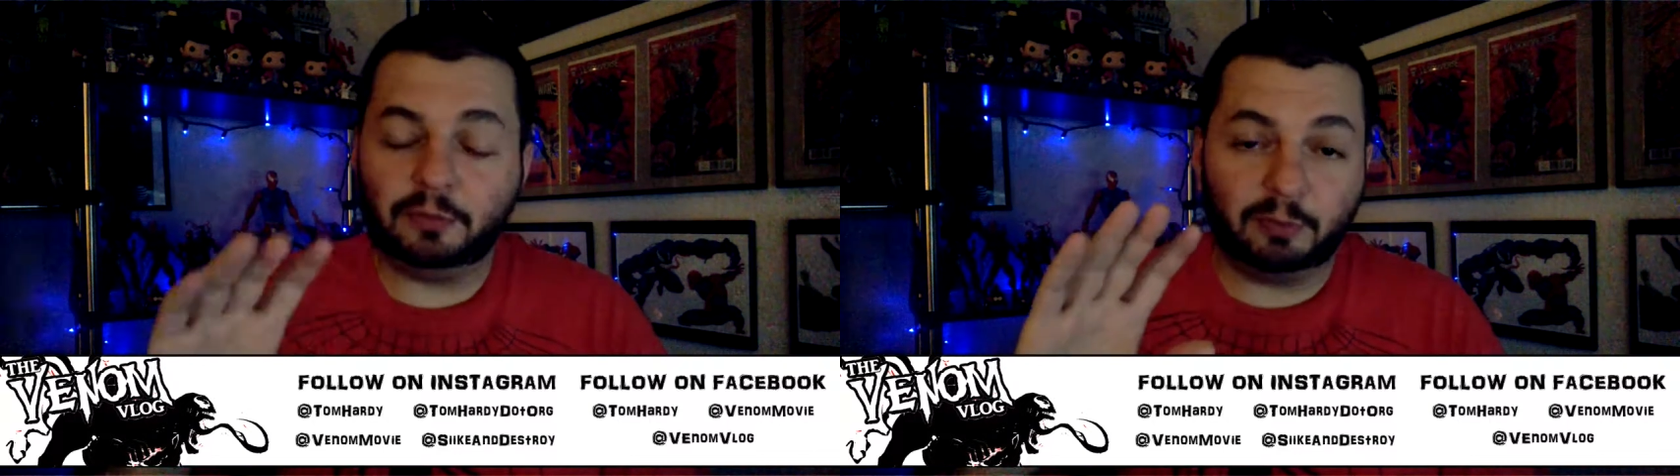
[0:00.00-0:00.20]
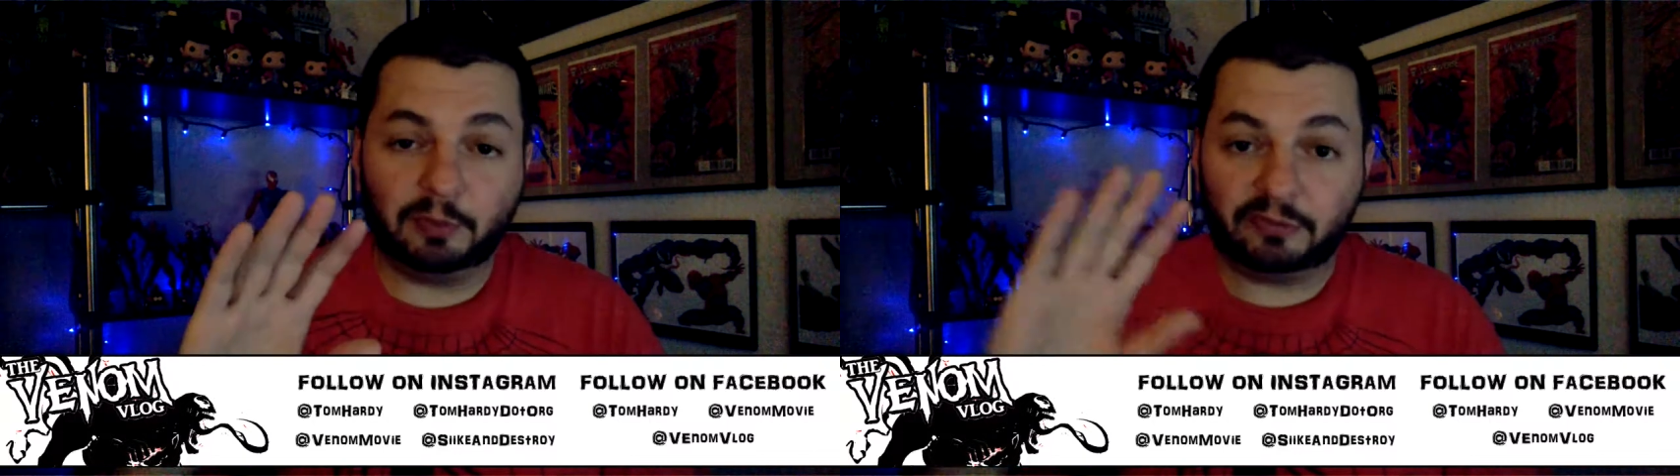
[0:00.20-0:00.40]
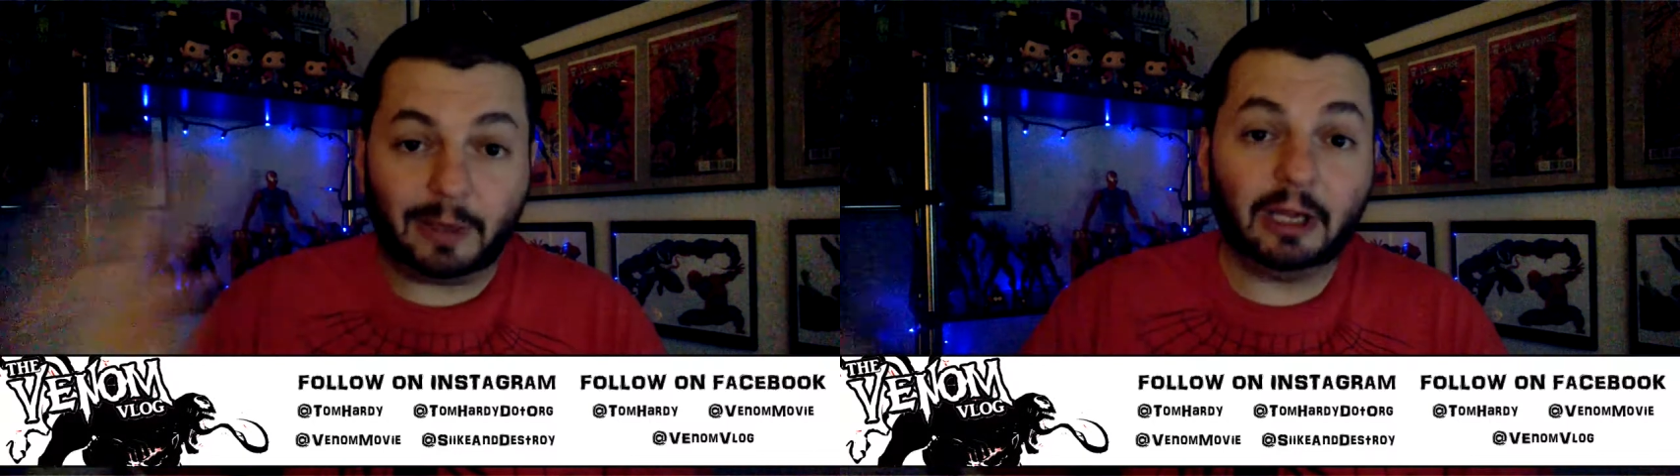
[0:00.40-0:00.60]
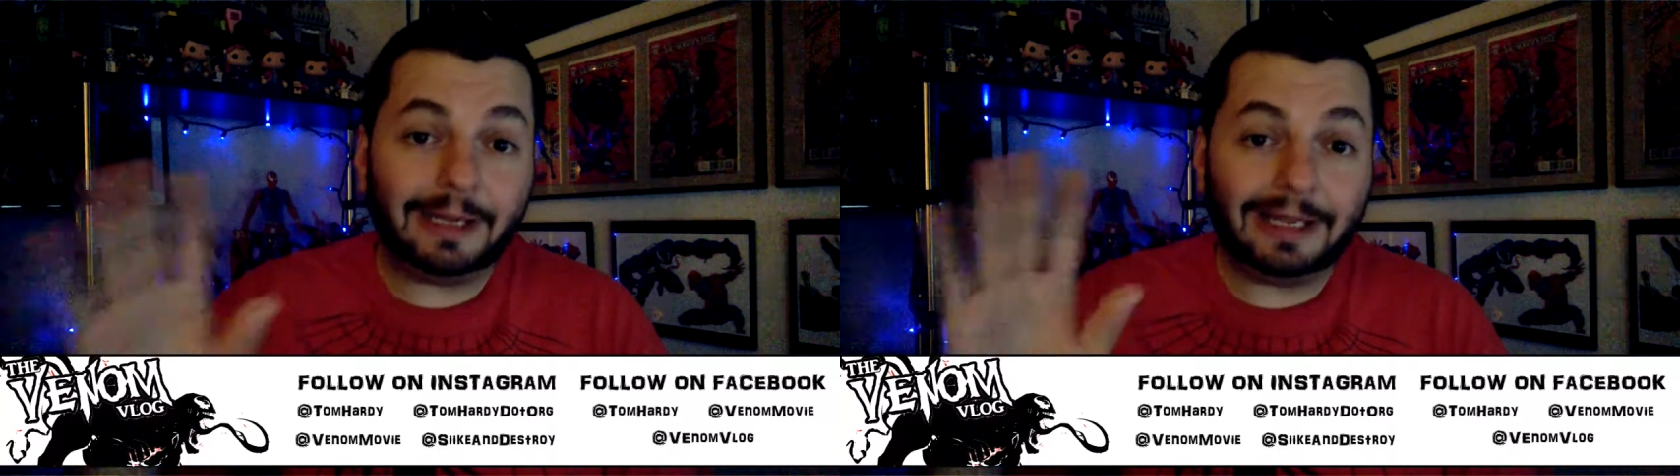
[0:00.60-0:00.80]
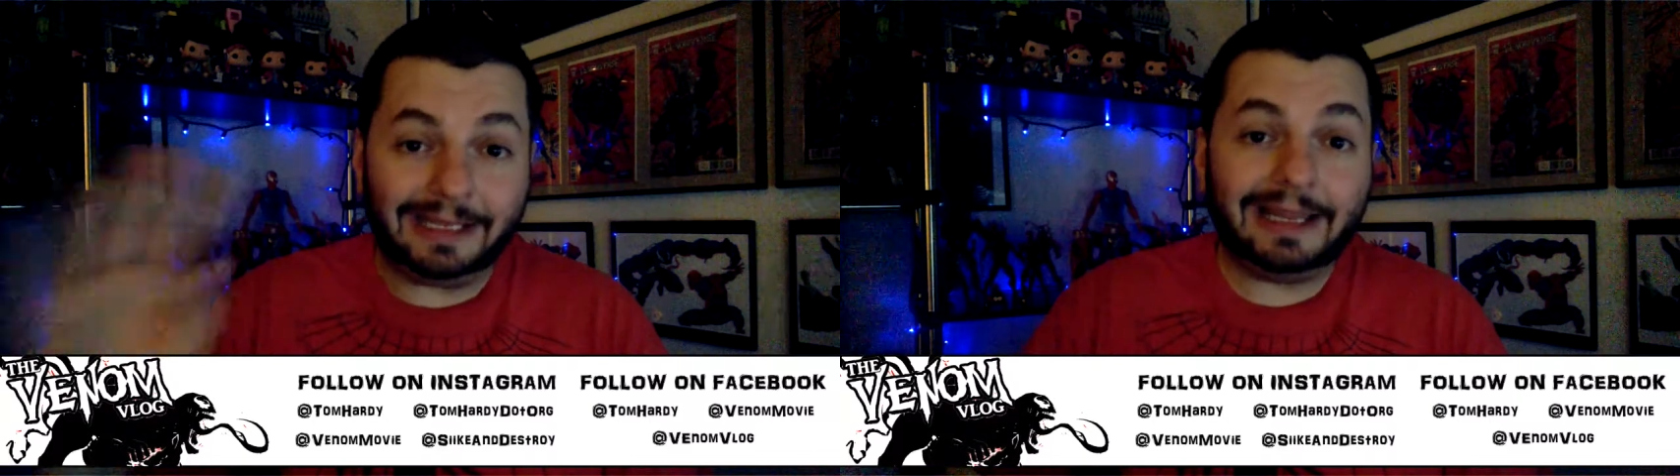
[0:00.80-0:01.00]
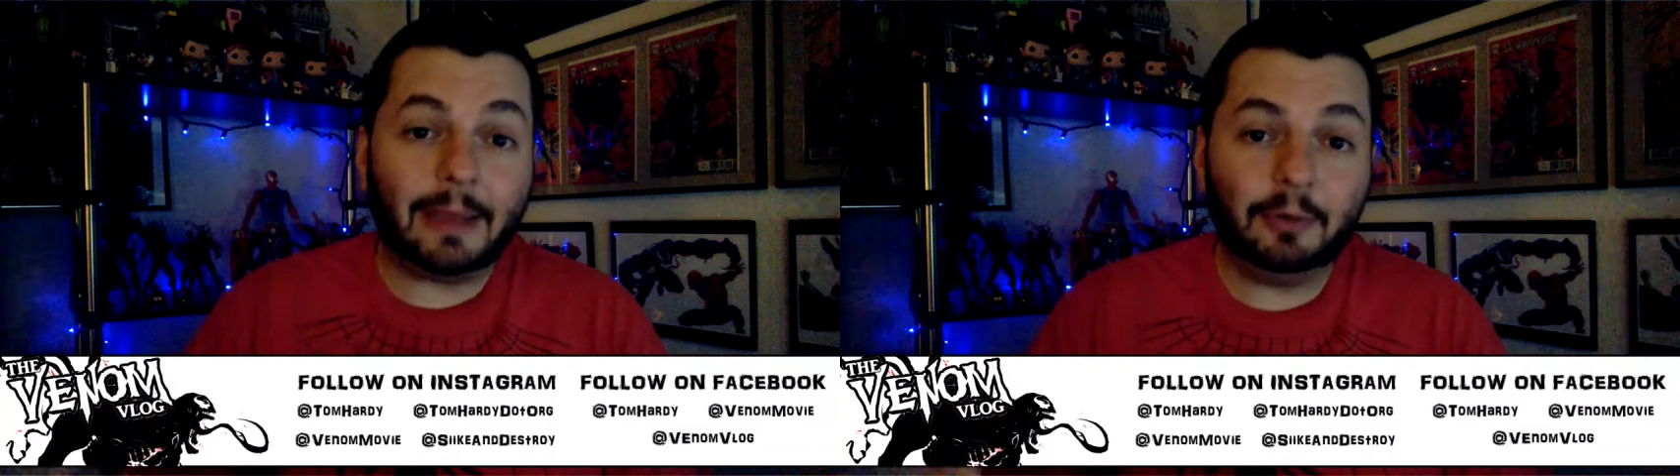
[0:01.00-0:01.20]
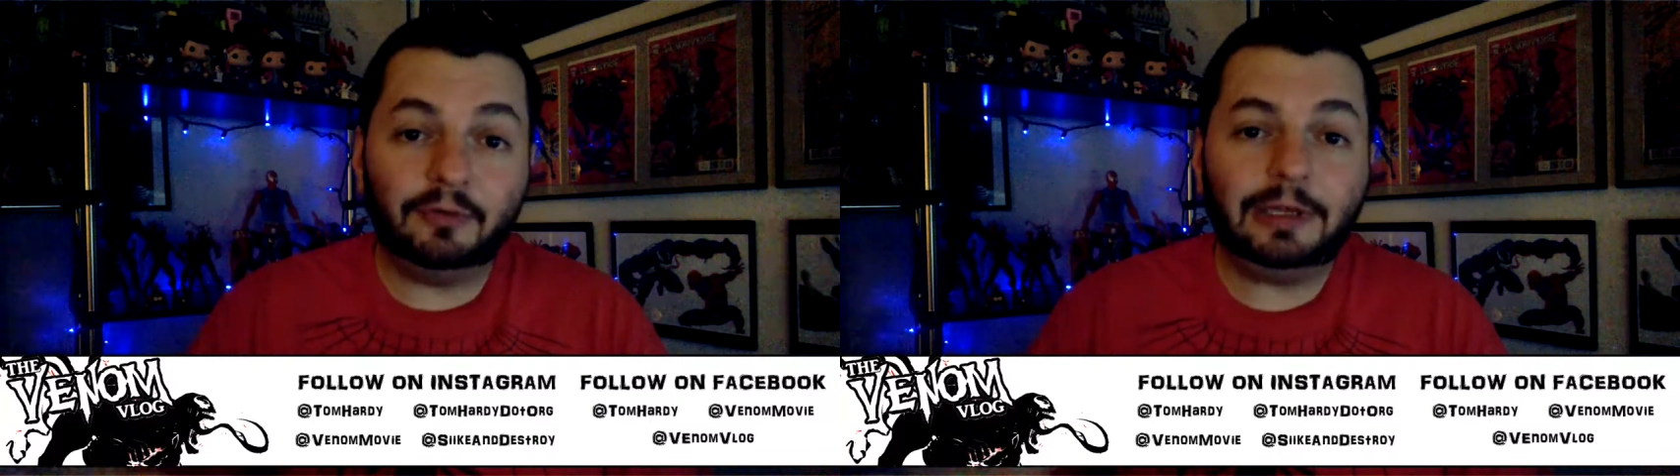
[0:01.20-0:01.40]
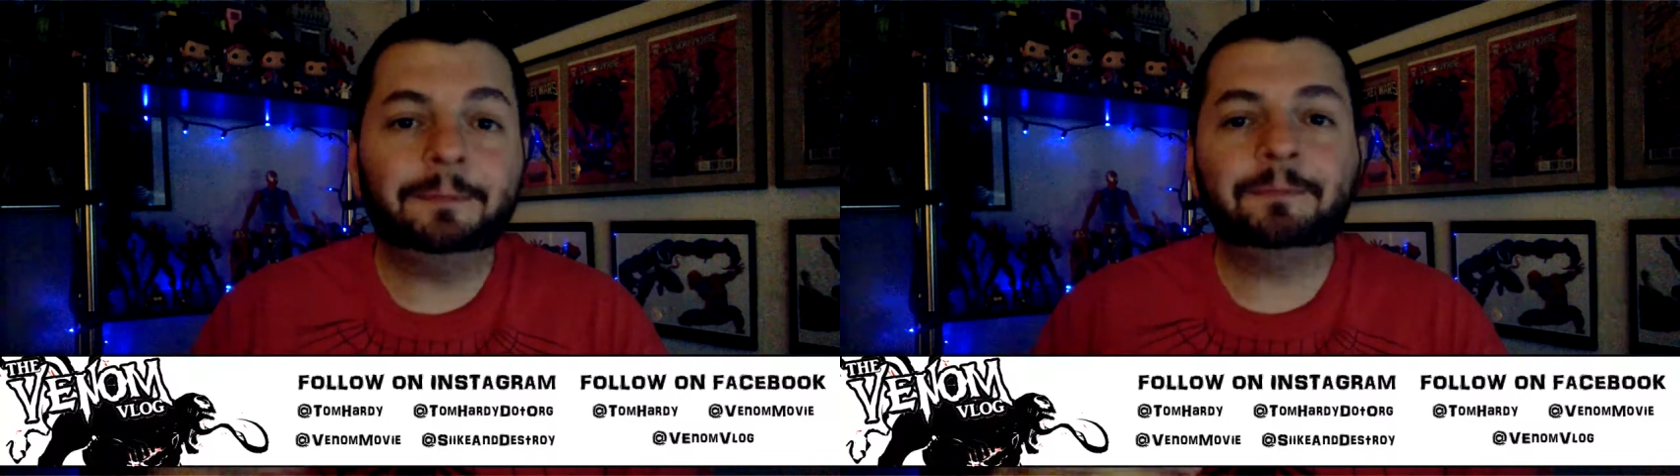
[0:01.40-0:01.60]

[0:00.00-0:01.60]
with Spider-Man in that movie.